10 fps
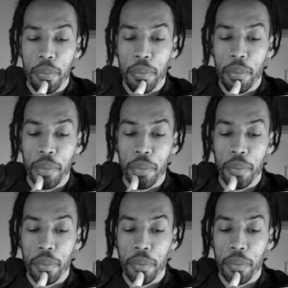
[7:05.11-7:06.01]

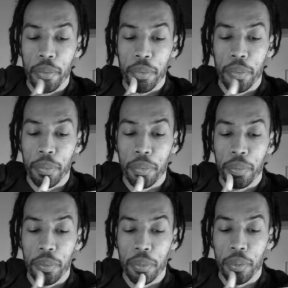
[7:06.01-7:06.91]

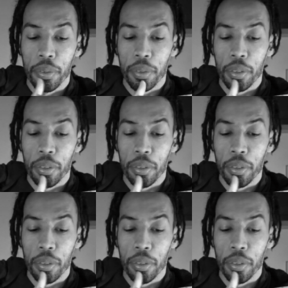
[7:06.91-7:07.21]
(silence)